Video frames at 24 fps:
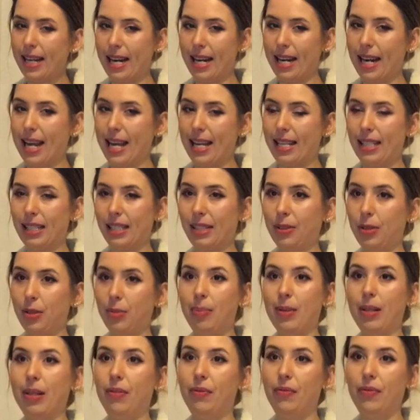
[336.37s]
It has a little
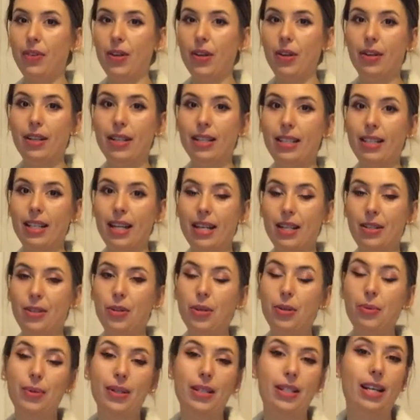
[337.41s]
bit of fur inside
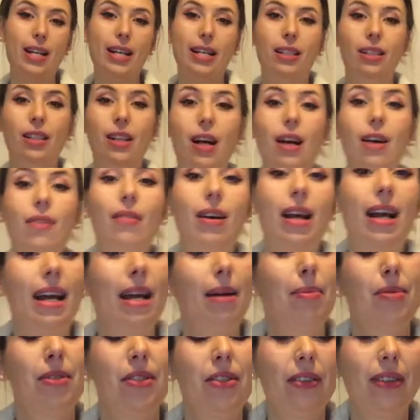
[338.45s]
too, which I love. I
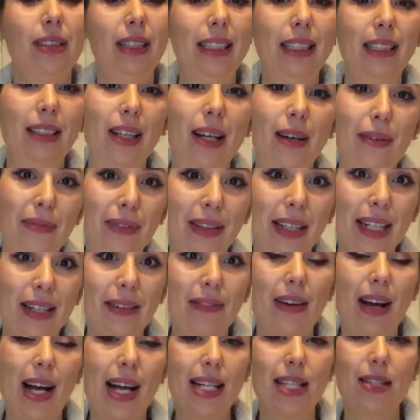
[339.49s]
absolutely love
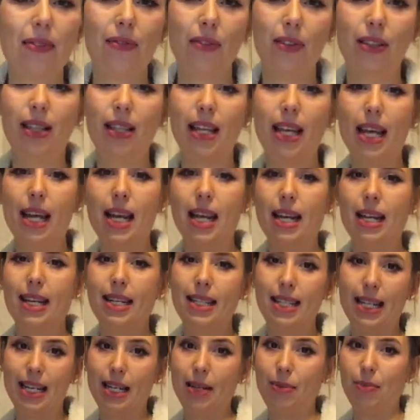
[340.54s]
Levi's for their
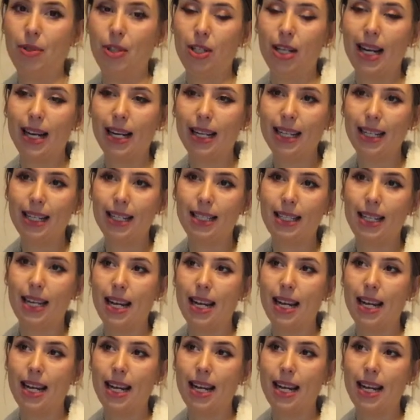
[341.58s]
denim jackets.